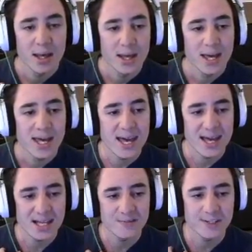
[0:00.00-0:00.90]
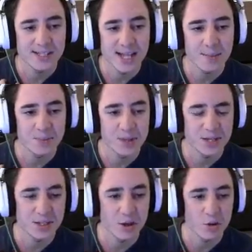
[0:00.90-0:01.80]
He hears footsteps, so he
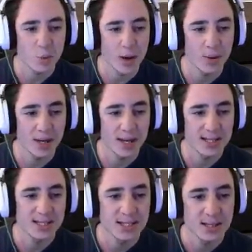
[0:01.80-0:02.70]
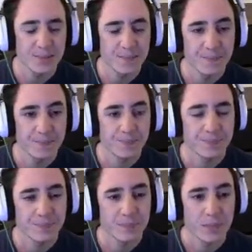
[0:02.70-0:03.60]
doesn't know quite what it is.
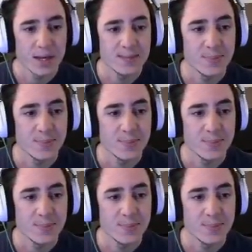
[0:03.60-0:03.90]
He's been